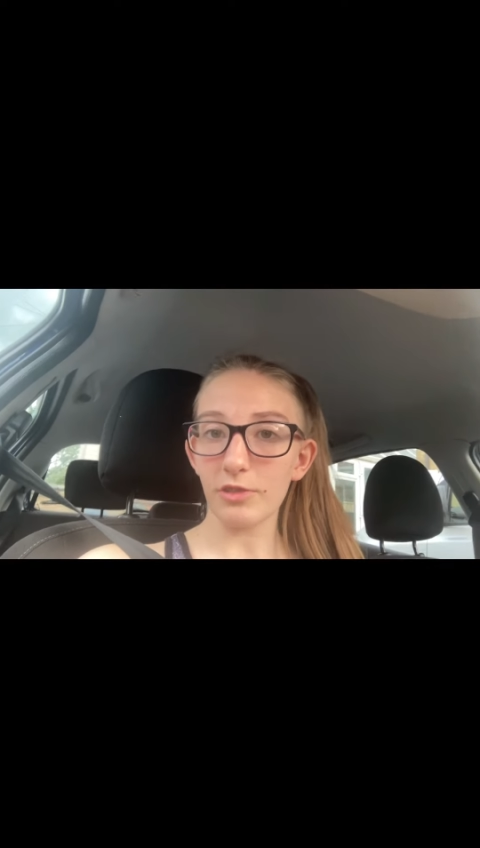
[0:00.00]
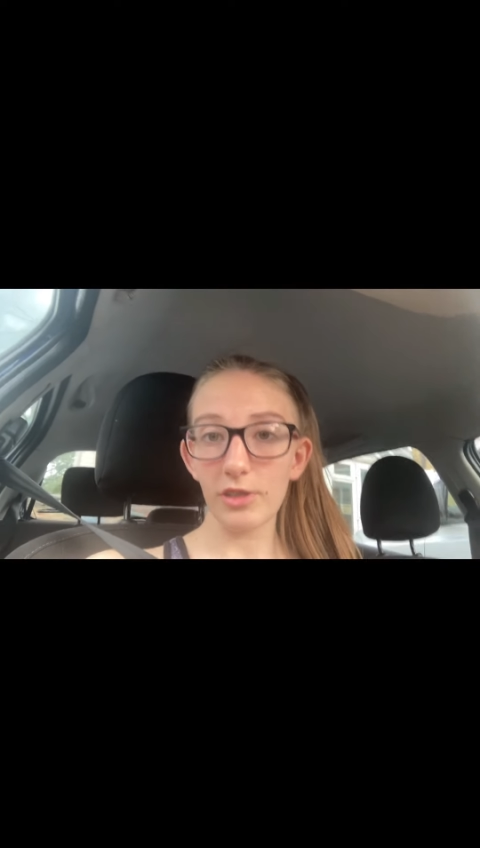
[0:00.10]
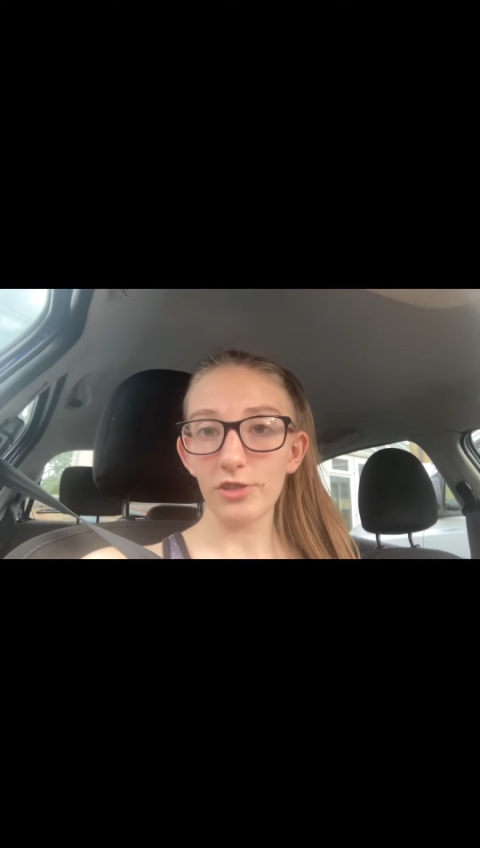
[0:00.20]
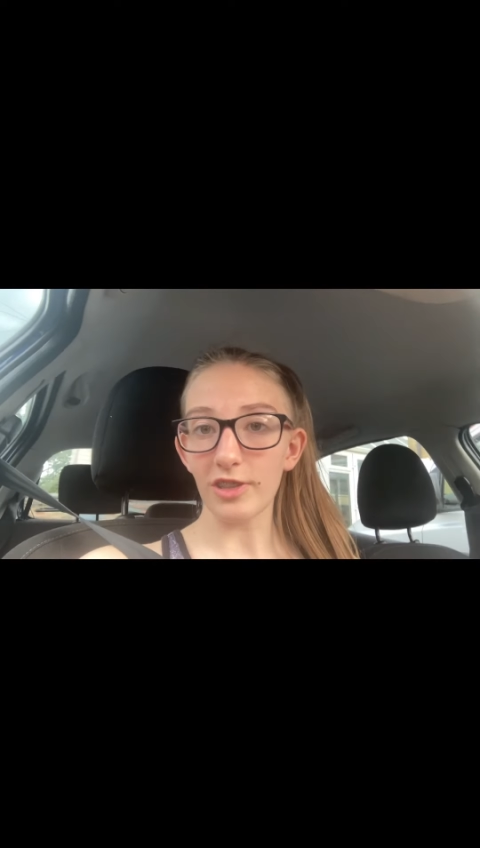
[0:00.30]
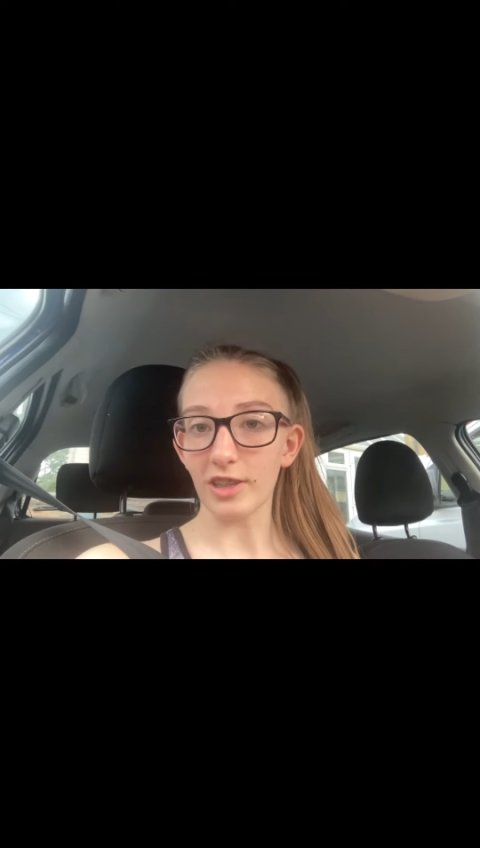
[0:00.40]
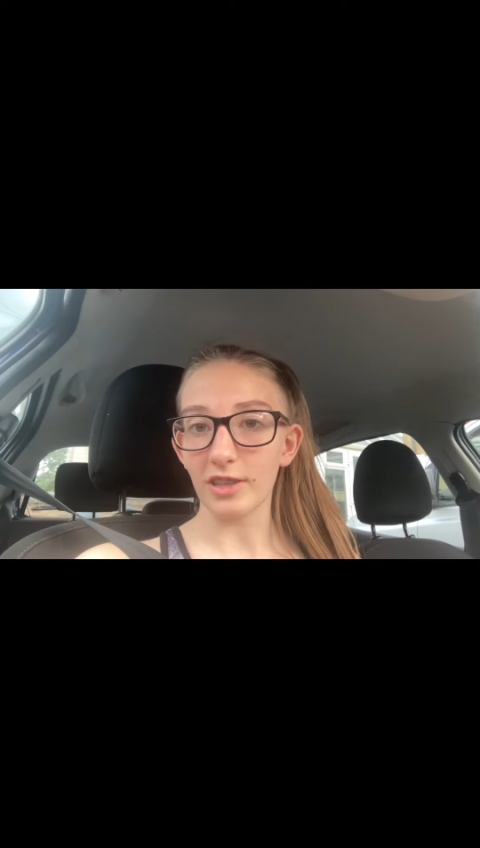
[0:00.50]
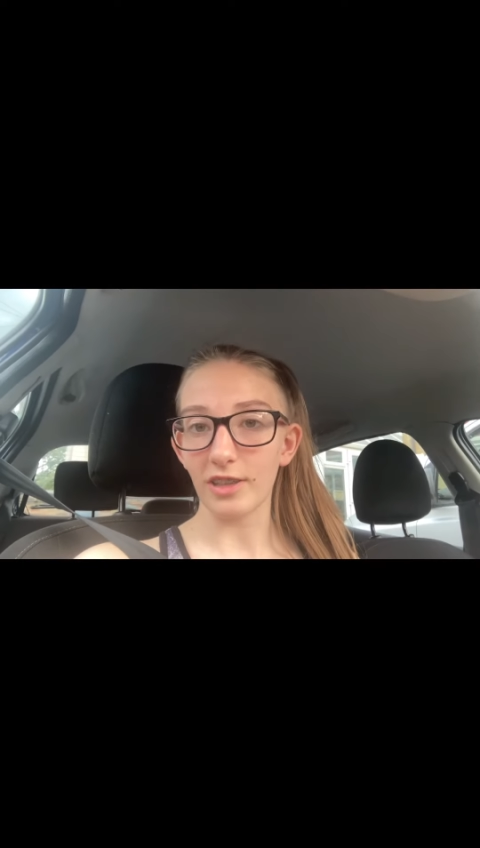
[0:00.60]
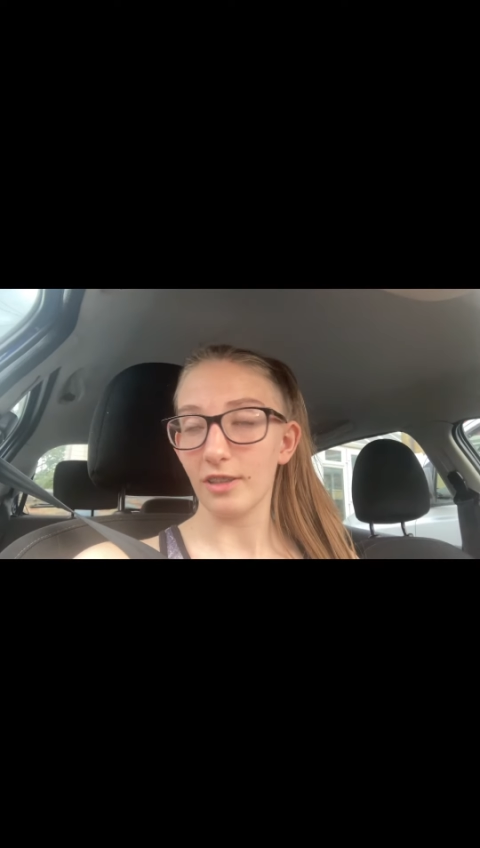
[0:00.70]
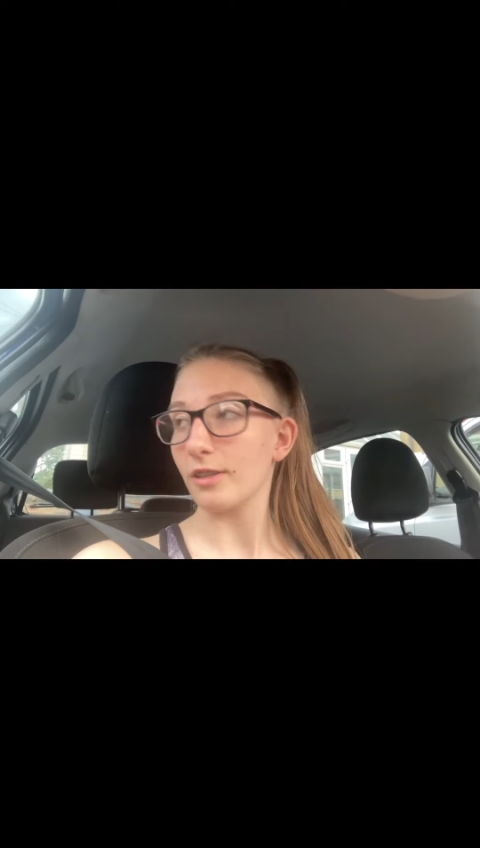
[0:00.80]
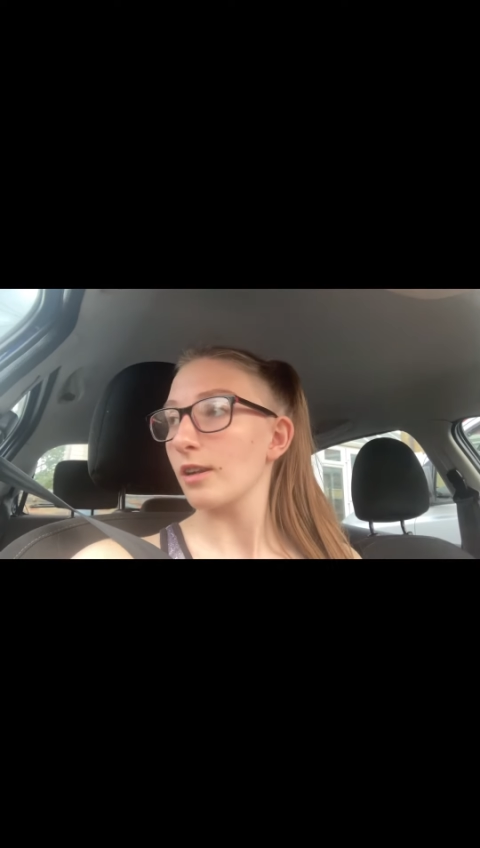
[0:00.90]

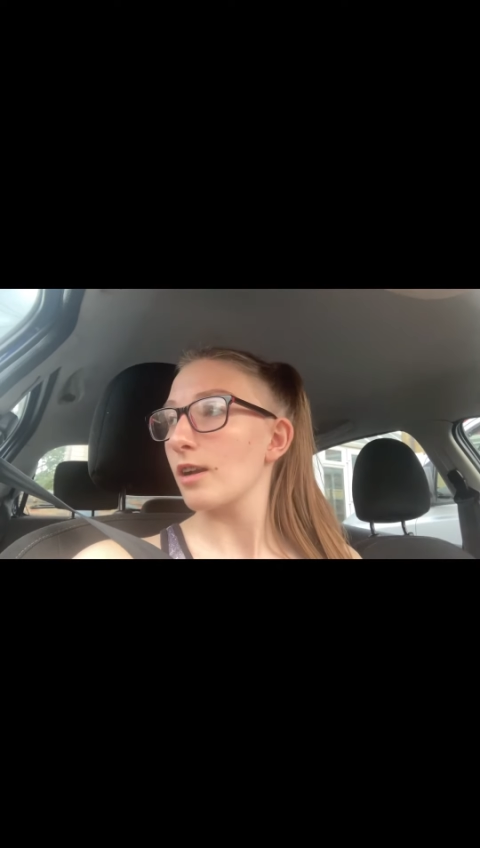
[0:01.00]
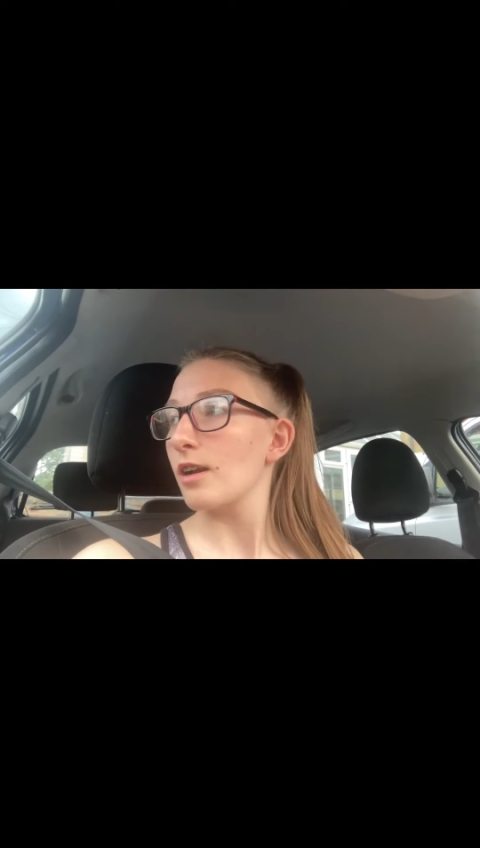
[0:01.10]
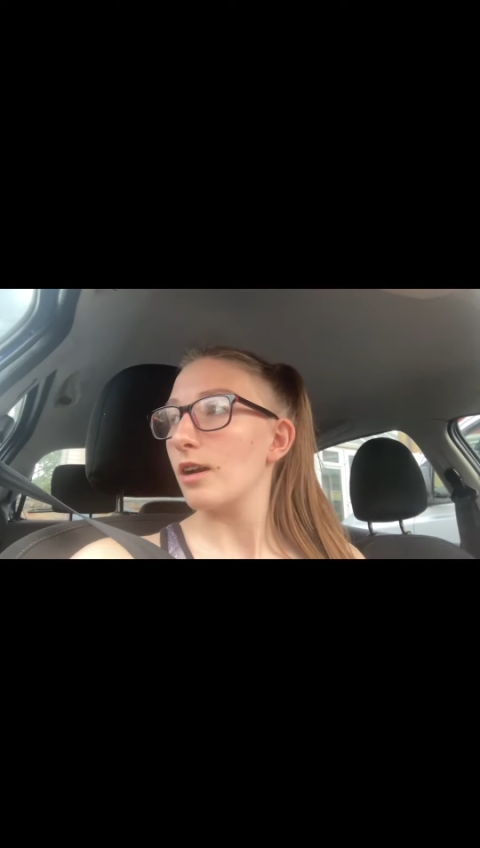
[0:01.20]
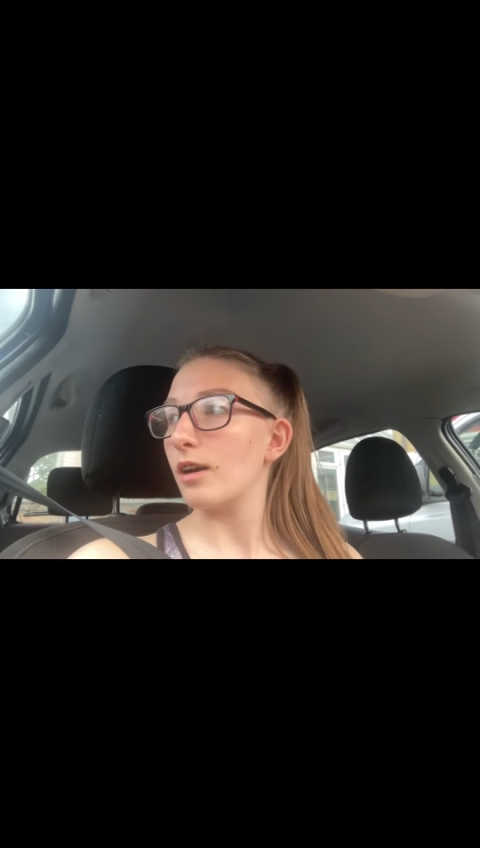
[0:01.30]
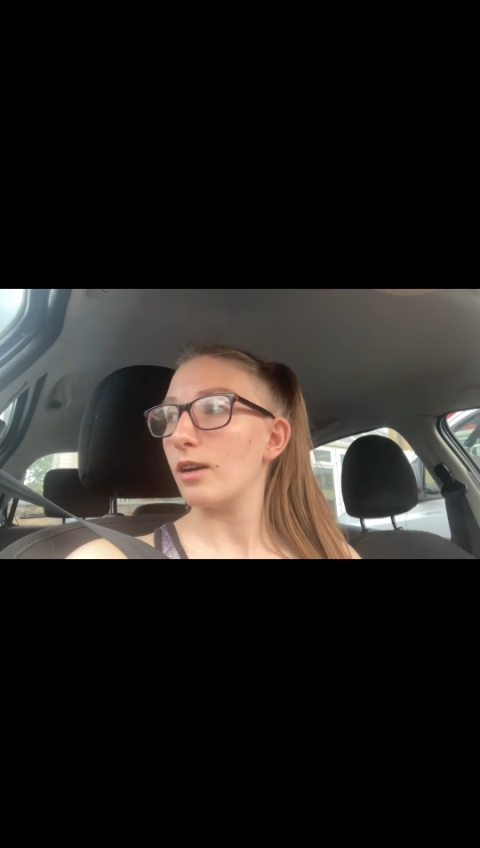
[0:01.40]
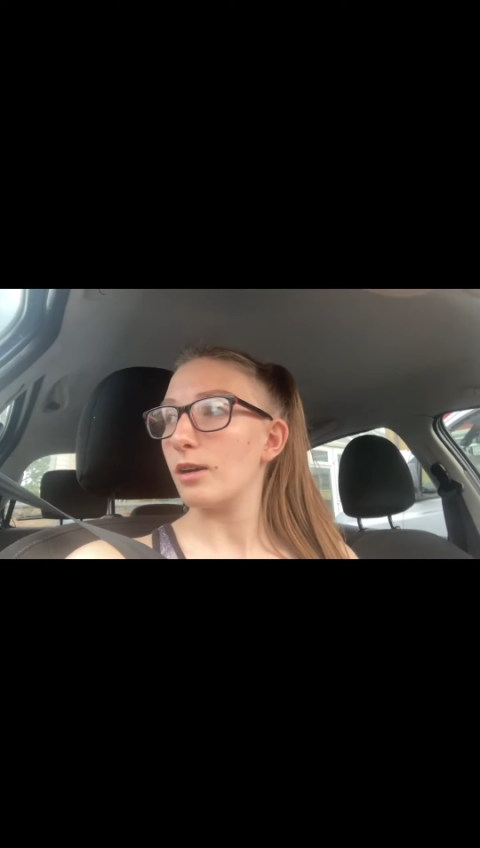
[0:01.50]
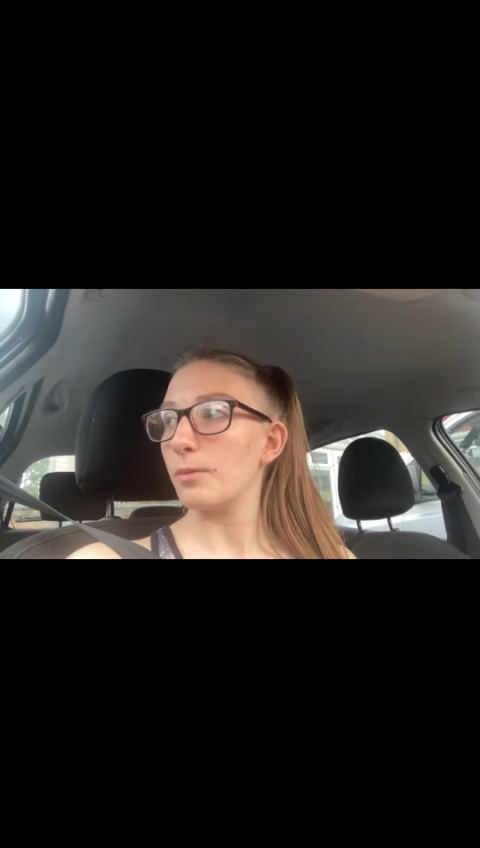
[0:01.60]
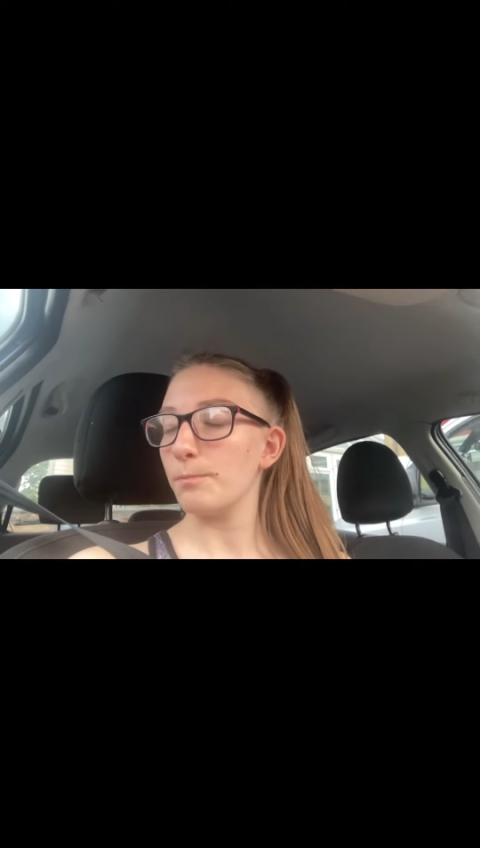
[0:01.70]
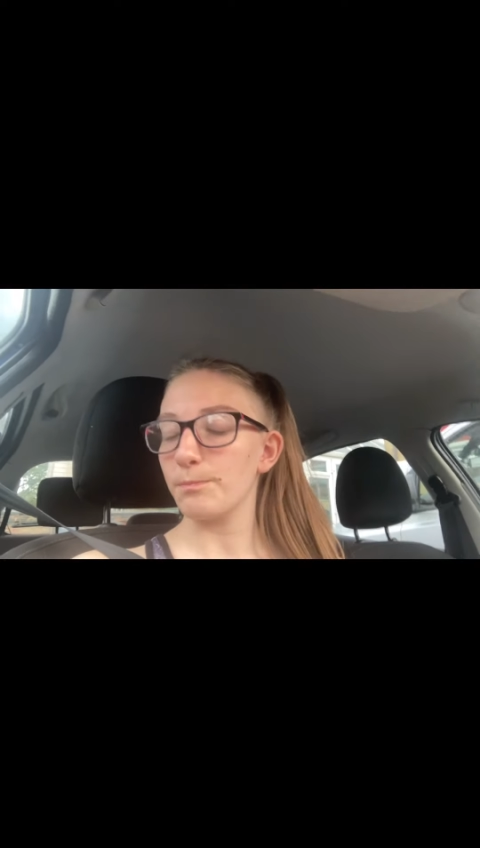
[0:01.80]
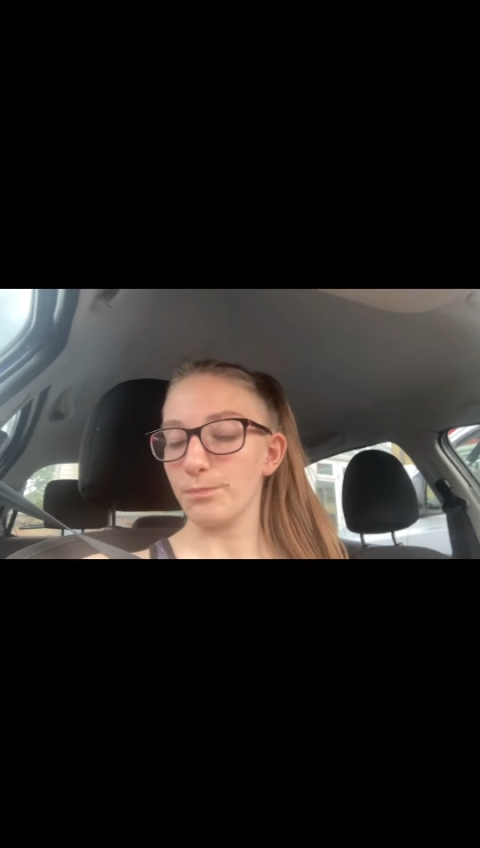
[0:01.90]
interesting.
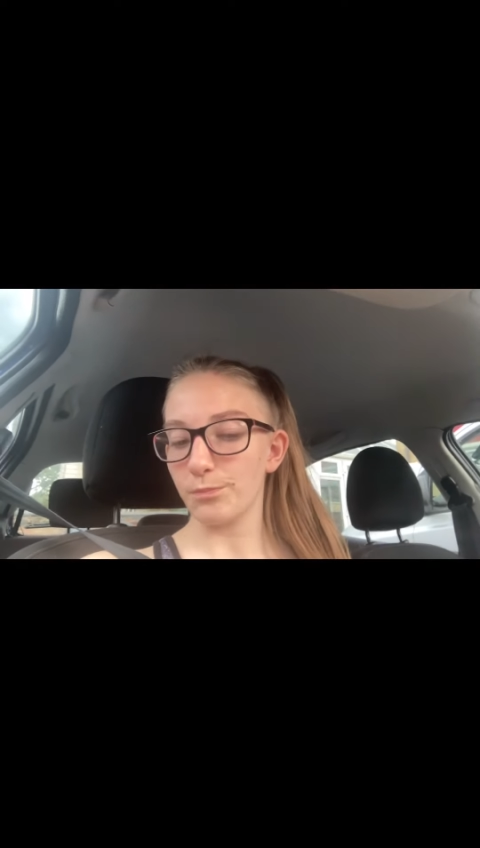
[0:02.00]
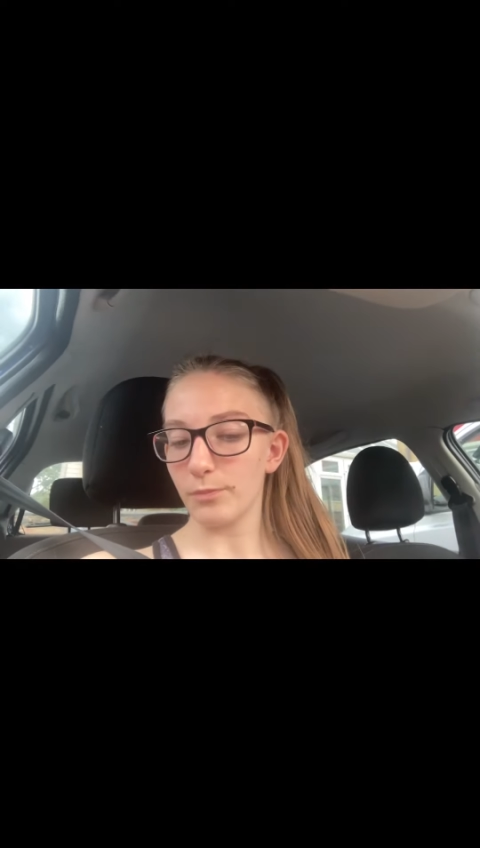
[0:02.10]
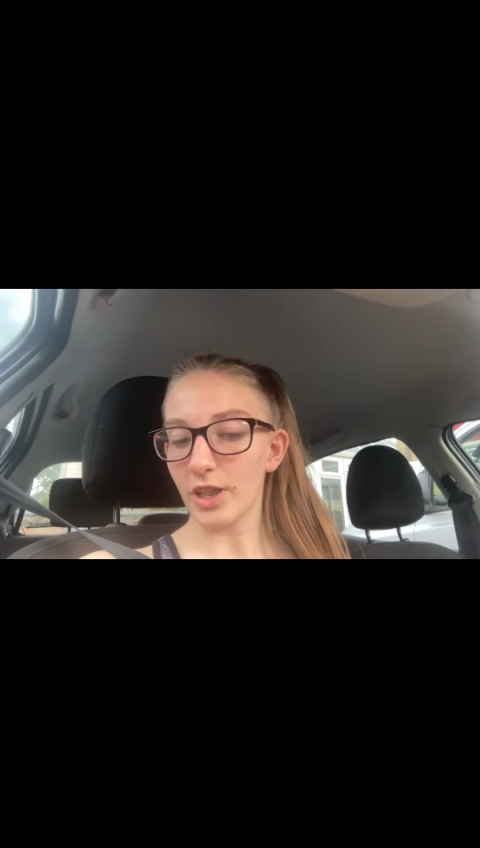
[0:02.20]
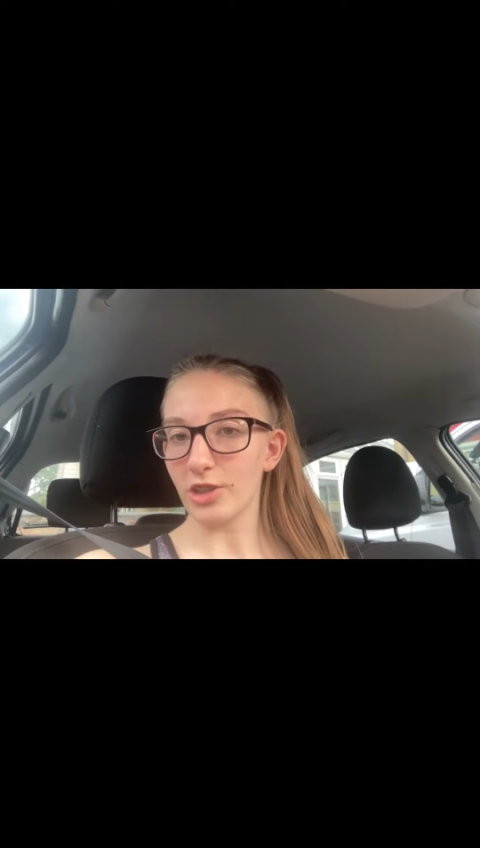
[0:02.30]
My